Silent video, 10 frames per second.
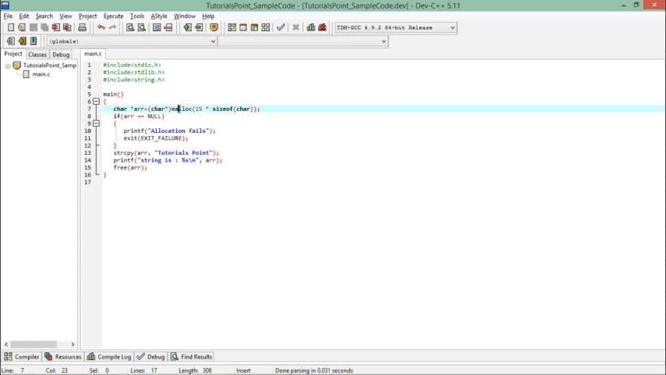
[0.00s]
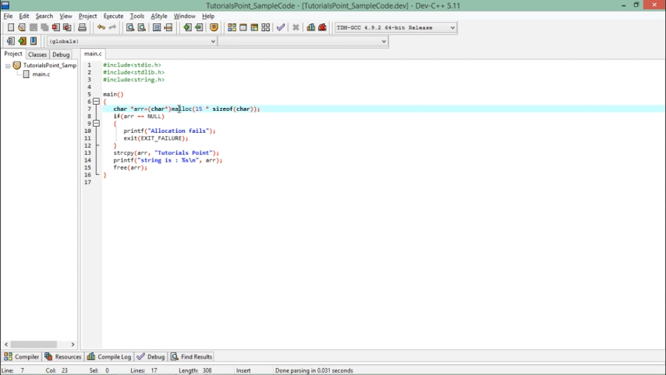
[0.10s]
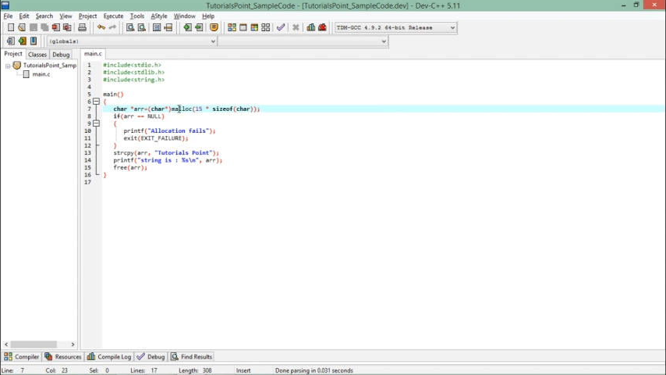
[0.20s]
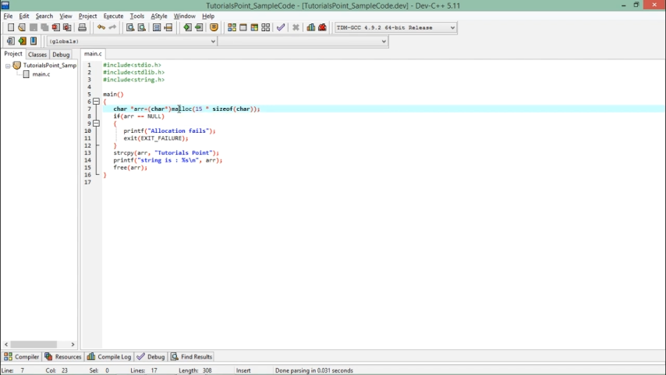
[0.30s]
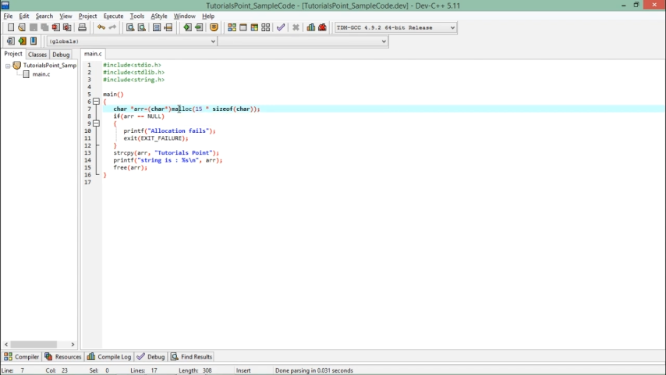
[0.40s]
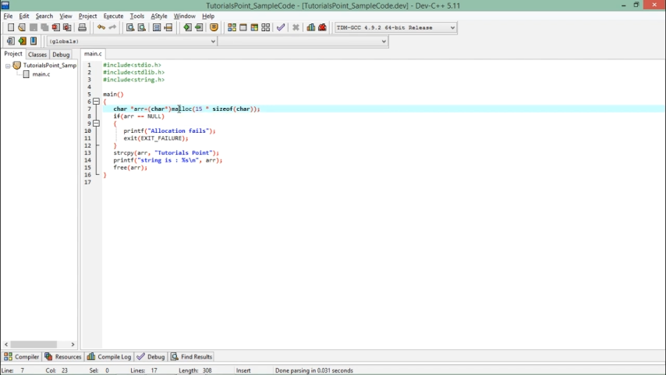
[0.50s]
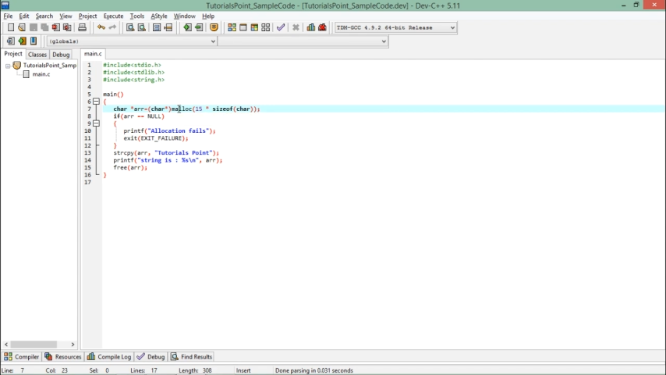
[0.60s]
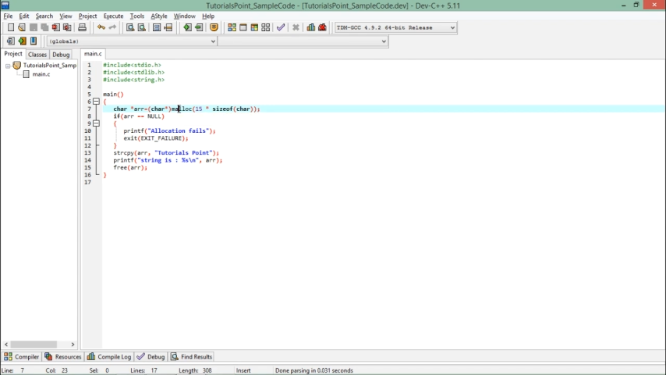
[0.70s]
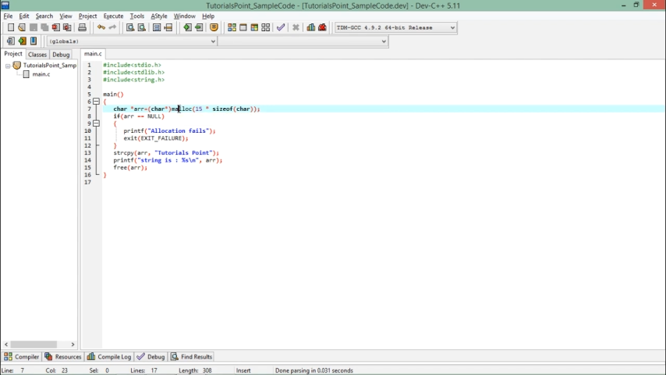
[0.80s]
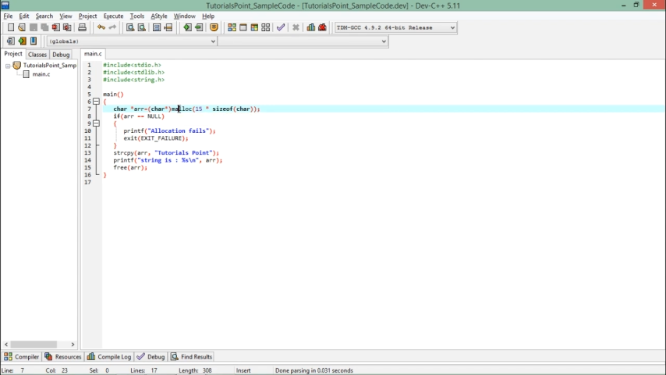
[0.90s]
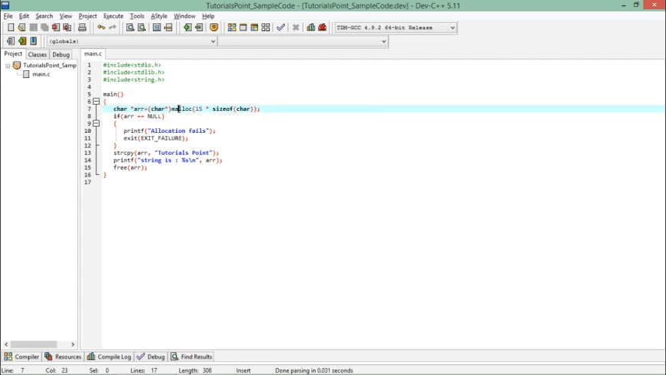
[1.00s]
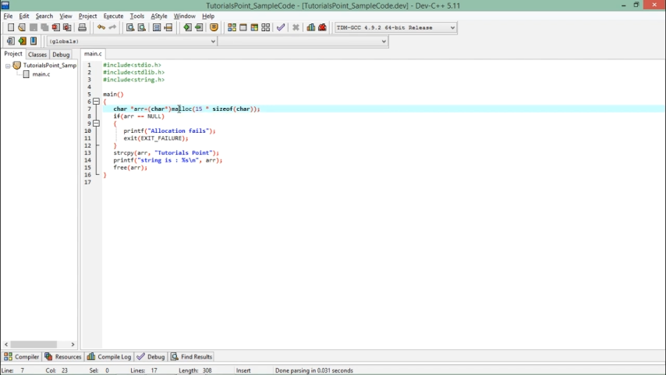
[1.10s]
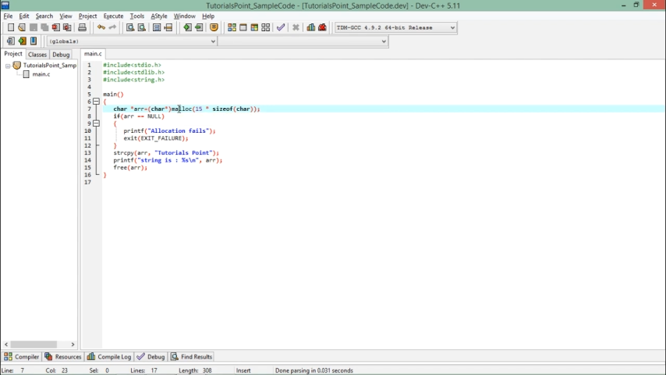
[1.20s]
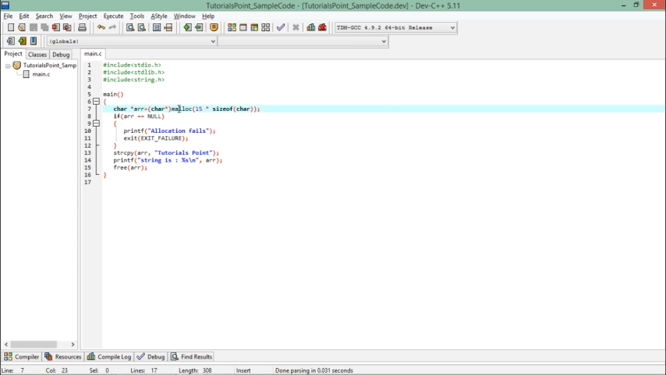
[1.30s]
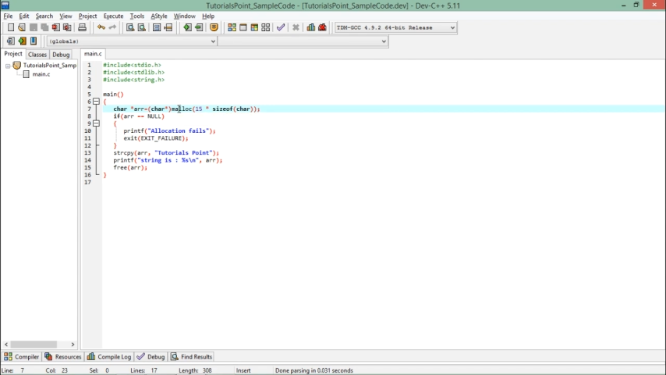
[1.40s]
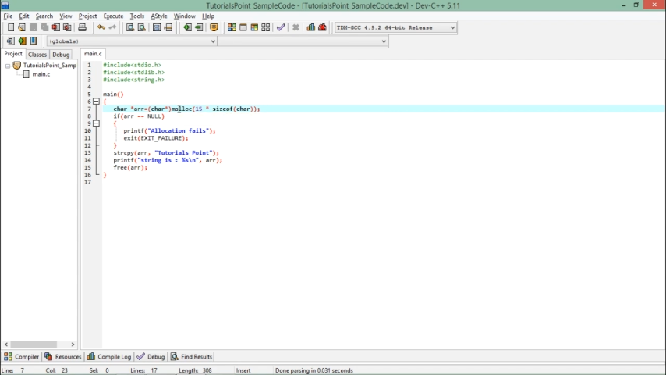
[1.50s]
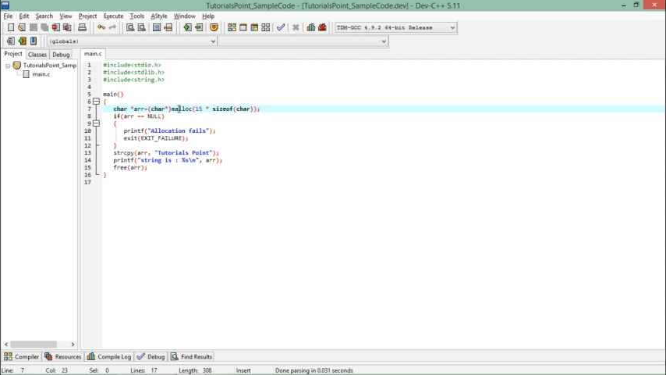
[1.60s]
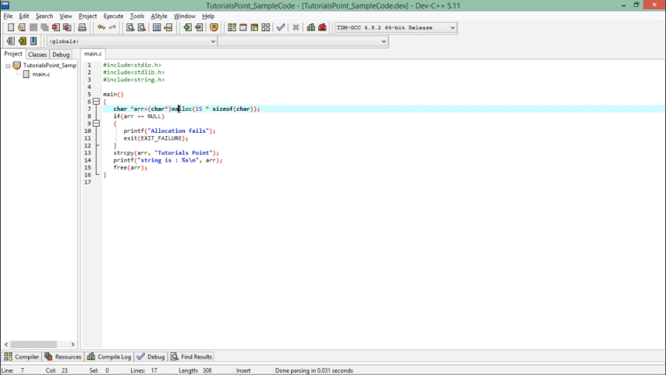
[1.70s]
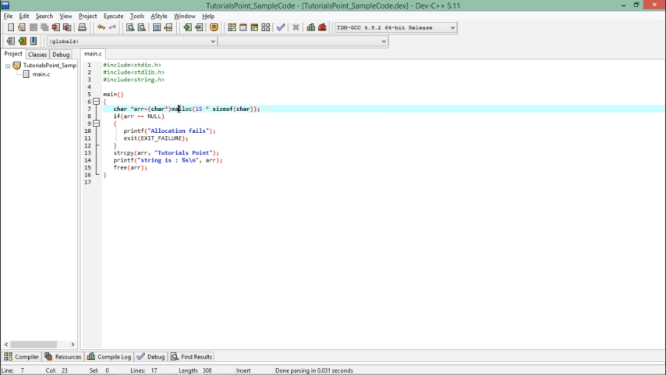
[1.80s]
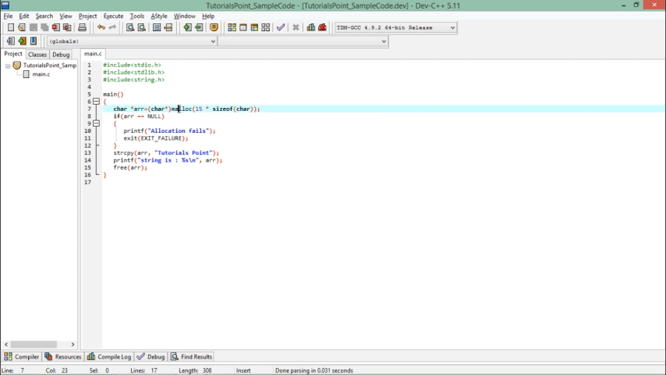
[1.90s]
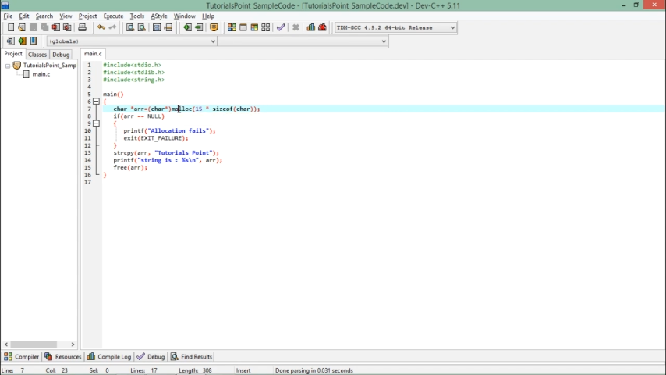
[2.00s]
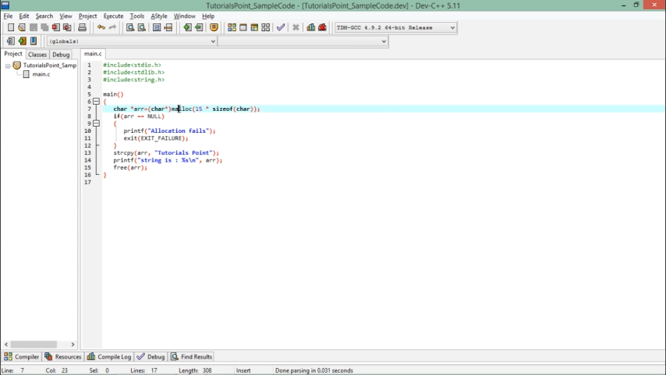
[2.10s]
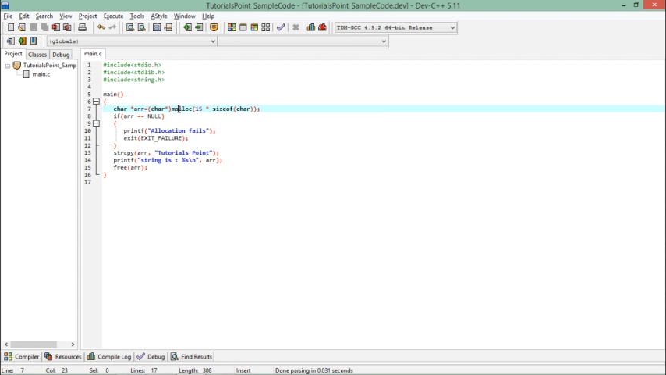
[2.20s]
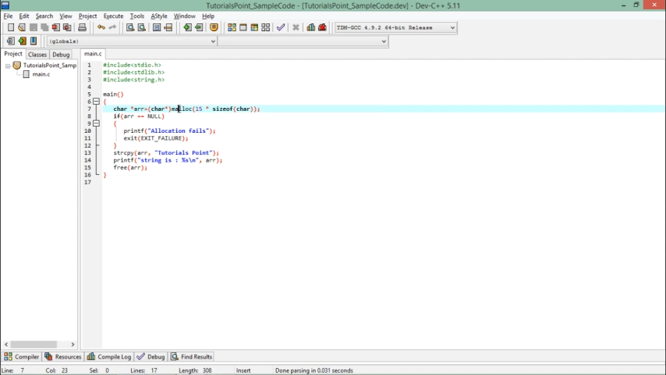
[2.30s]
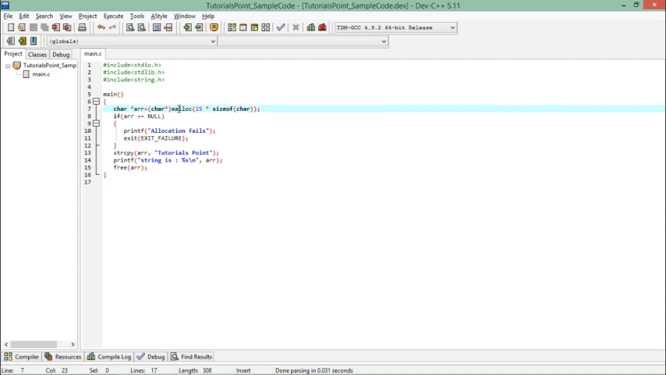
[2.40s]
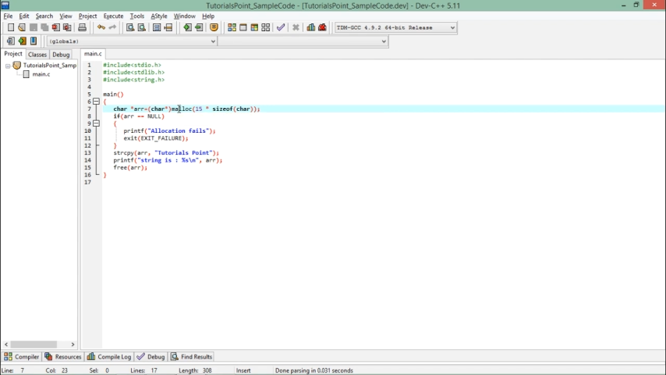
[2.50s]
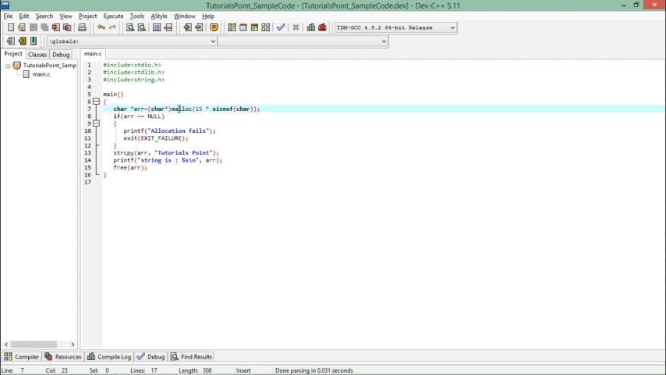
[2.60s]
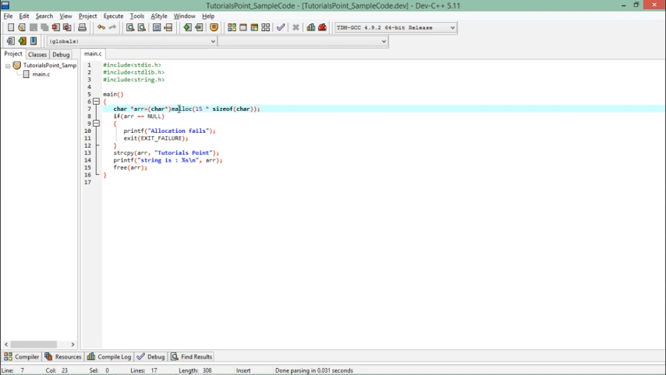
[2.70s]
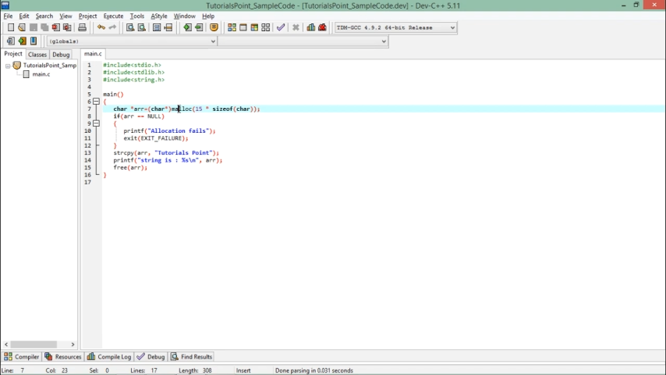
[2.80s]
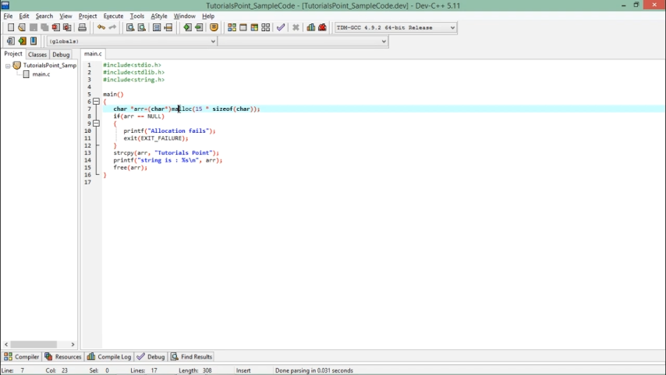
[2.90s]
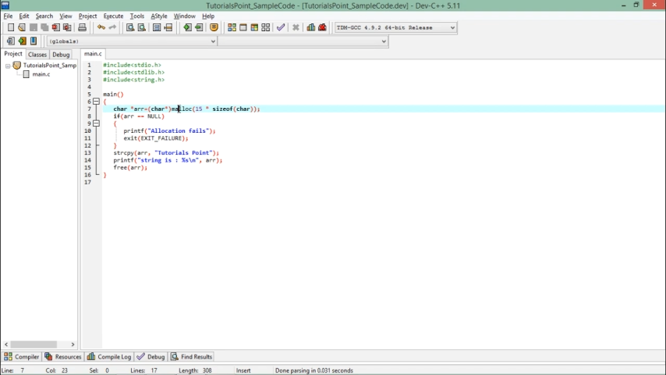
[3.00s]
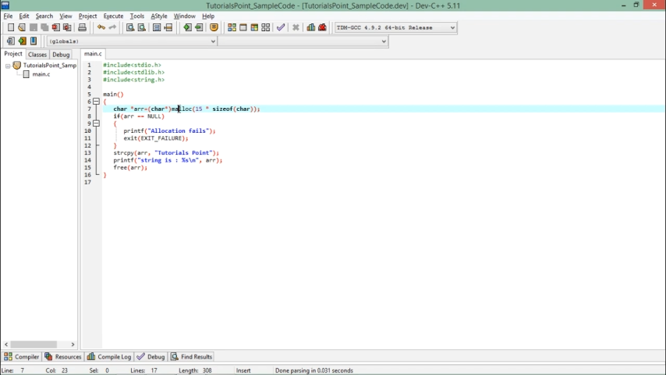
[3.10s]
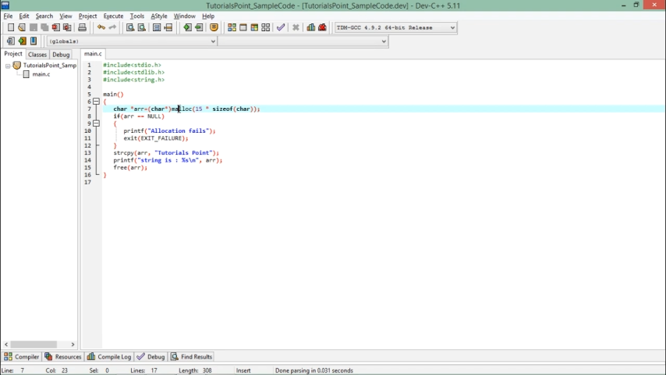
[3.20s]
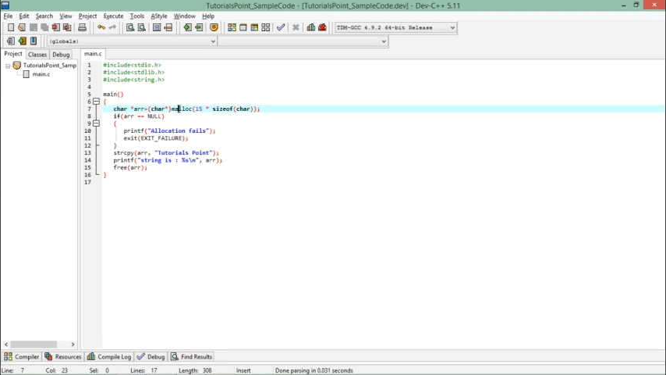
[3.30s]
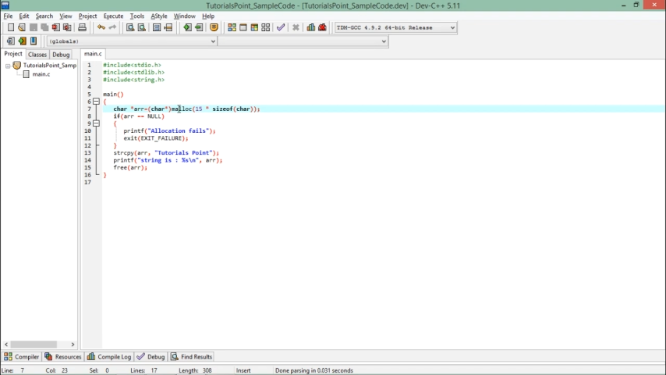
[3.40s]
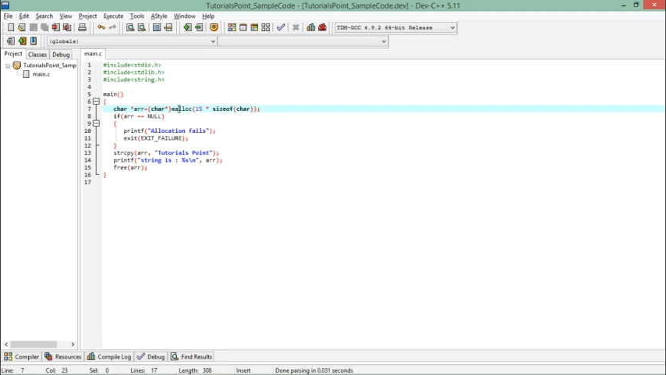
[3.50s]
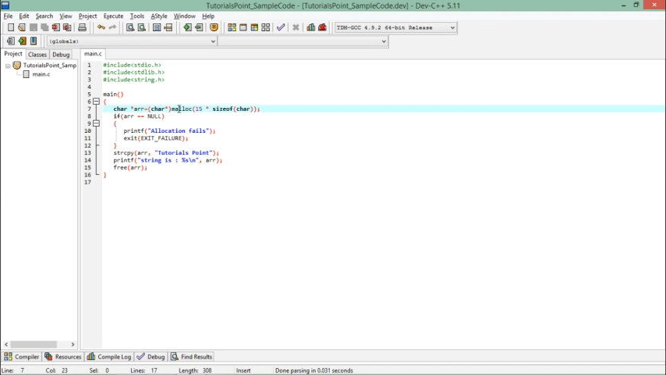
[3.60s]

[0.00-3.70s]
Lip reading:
No face is visible, so there are no lips to read.